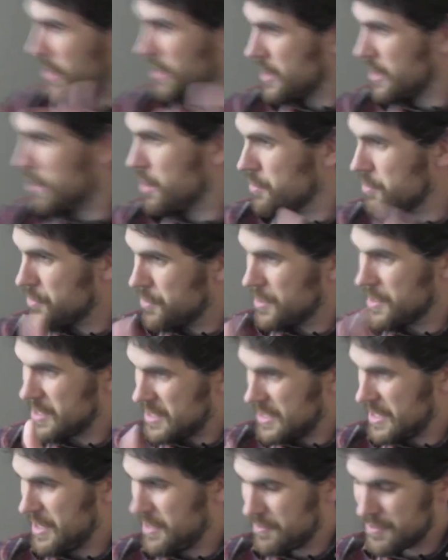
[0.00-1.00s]
I go for the
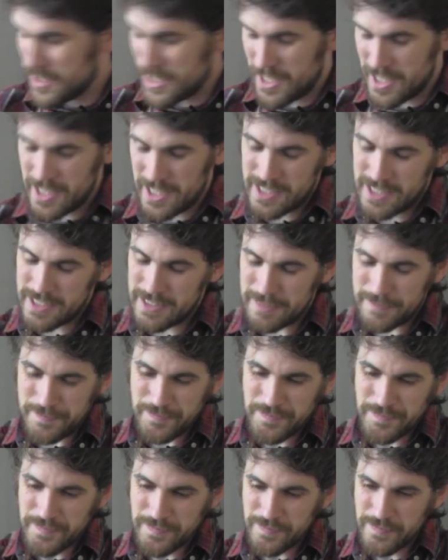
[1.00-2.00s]
same size?
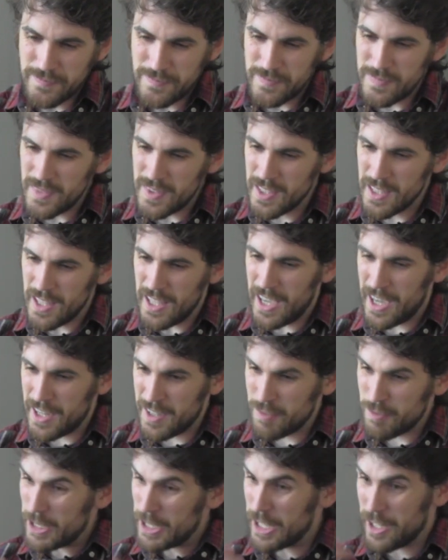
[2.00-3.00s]

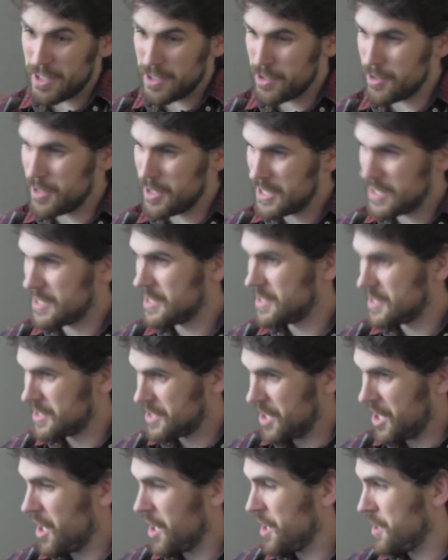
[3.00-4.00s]
And we kind of thought it's
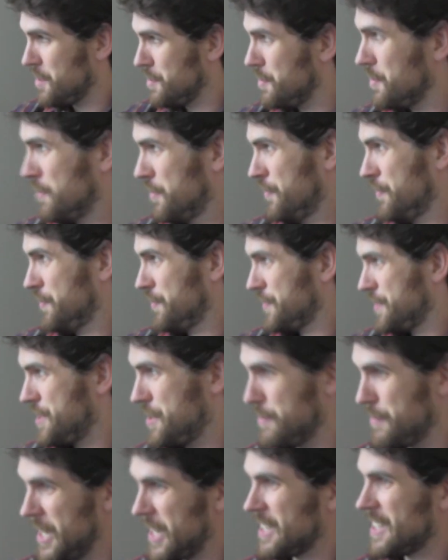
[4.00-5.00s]
time
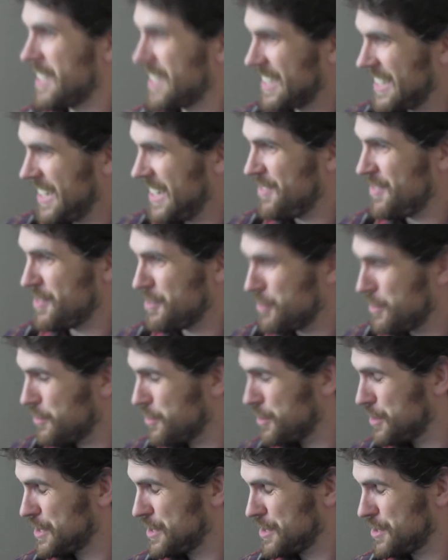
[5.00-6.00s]
to make that game that we've
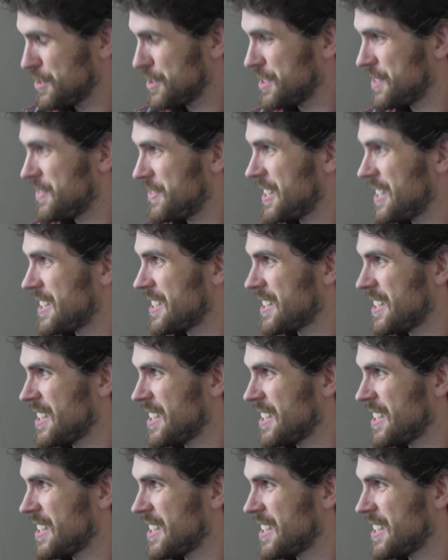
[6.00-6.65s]
always talked about.